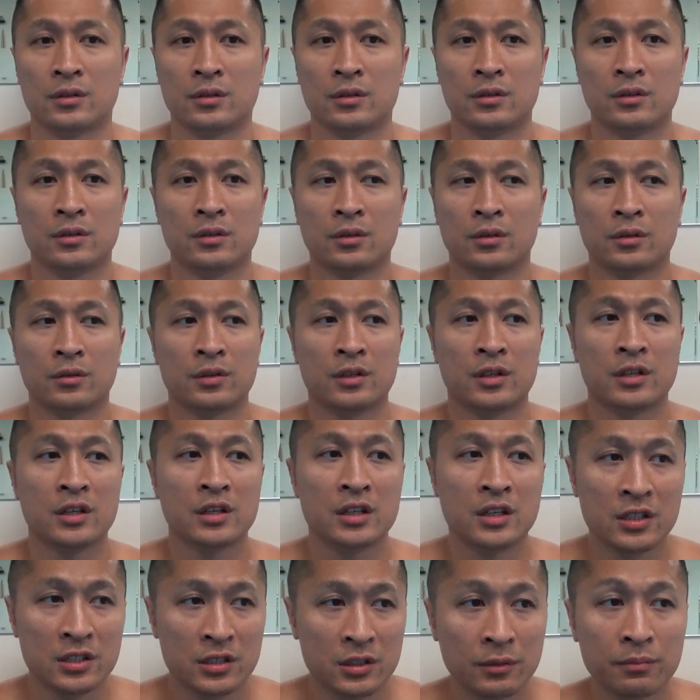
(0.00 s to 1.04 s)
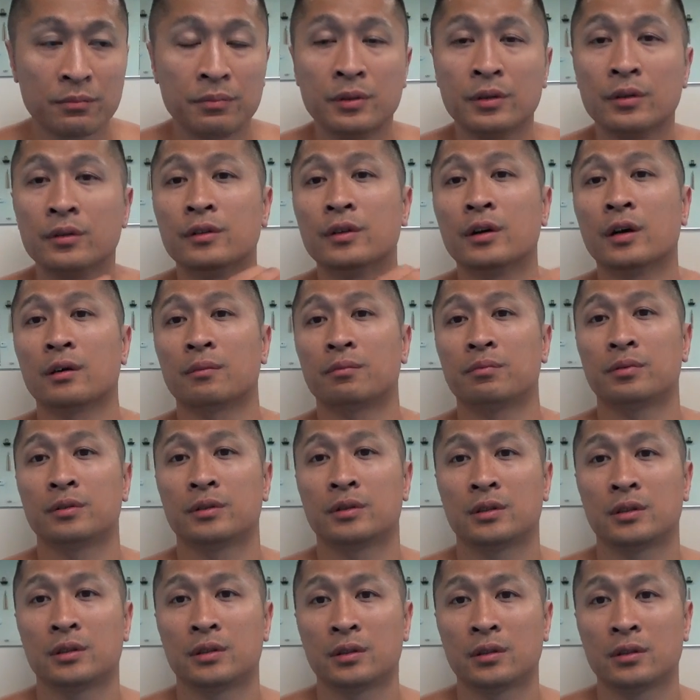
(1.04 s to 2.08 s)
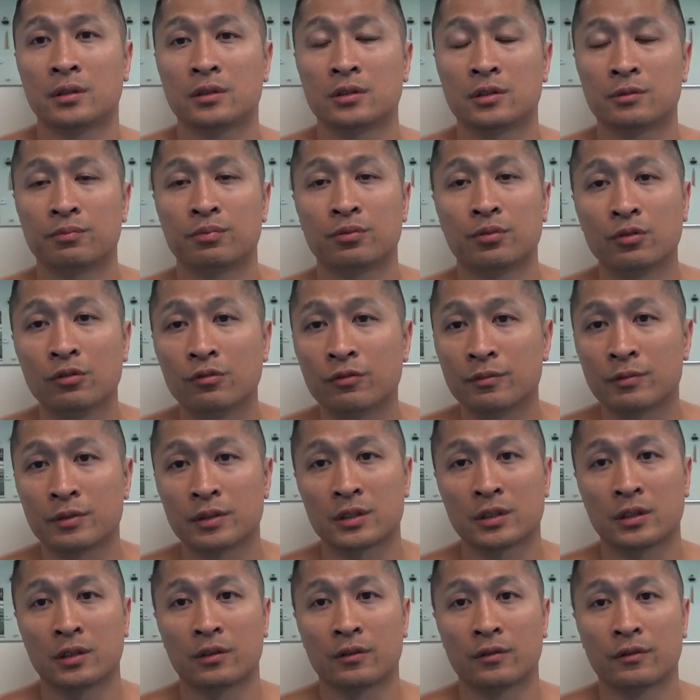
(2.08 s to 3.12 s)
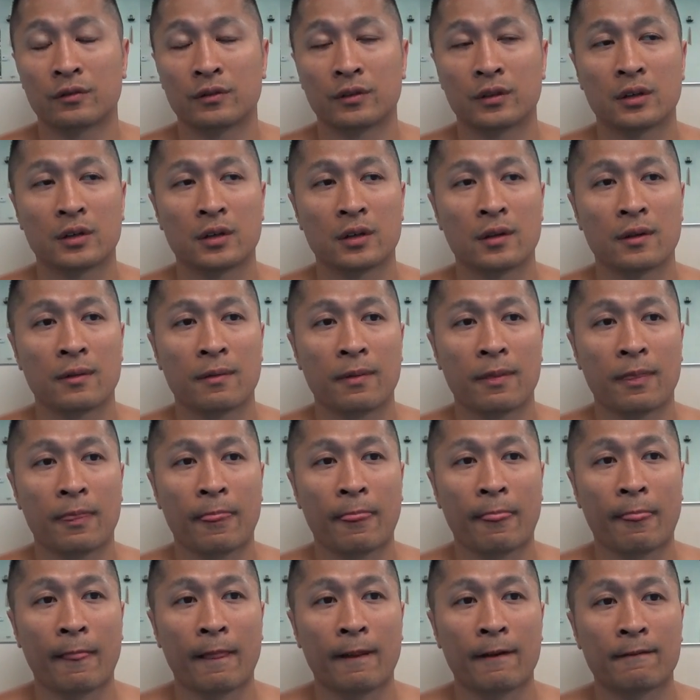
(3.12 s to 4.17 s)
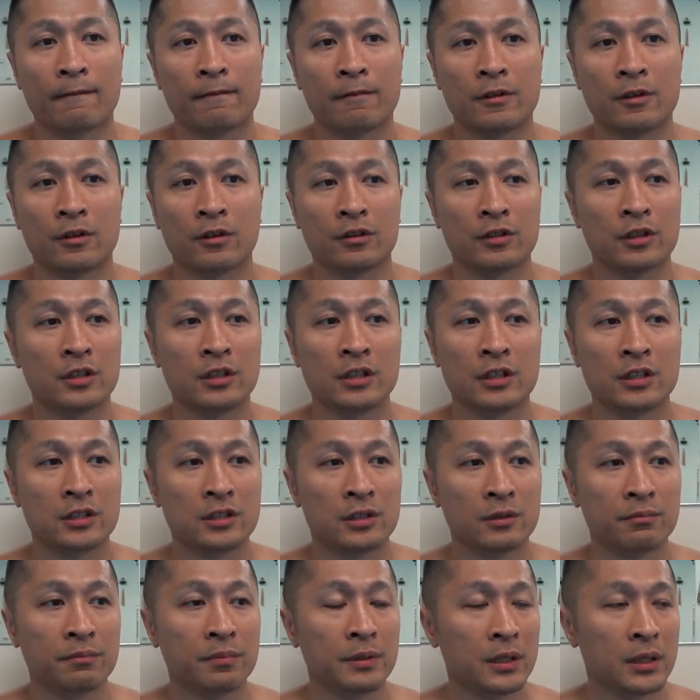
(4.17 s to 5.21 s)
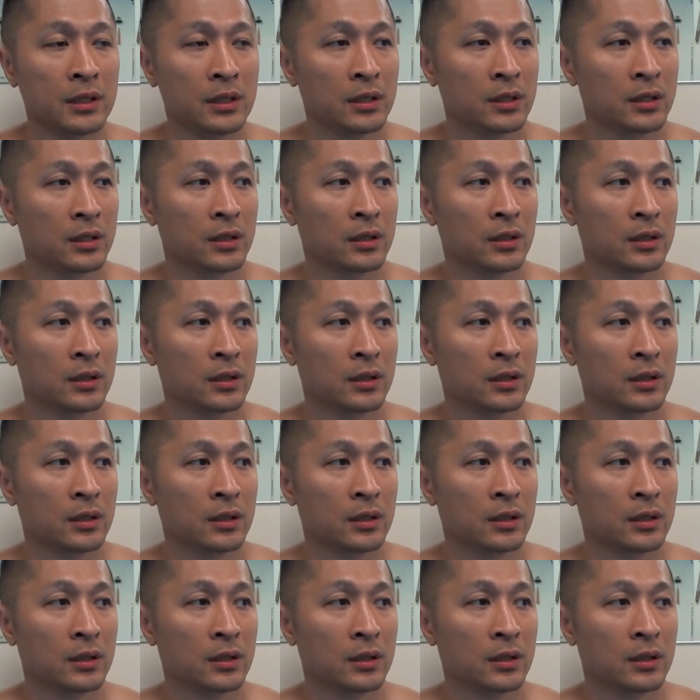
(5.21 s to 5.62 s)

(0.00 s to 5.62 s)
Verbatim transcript: You know, he needs to build up to prove himself. You know, he needs to beat